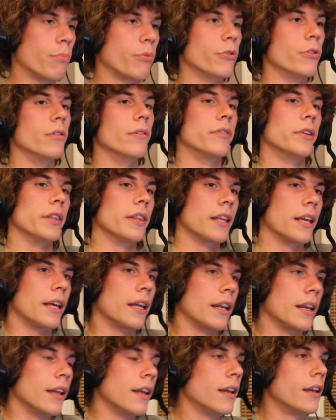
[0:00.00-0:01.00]
proven
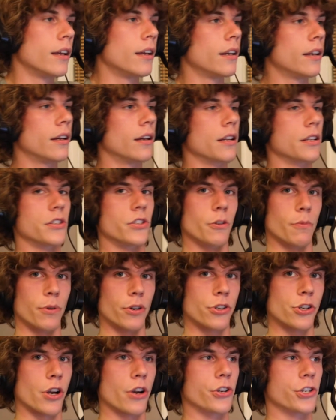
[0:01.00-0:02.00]
than a
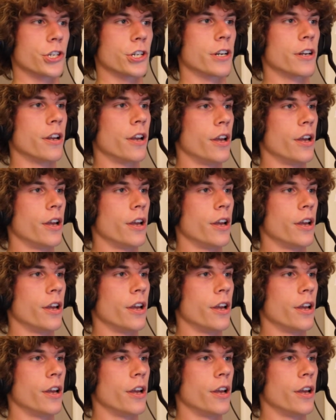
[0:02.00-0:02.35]
supercharger.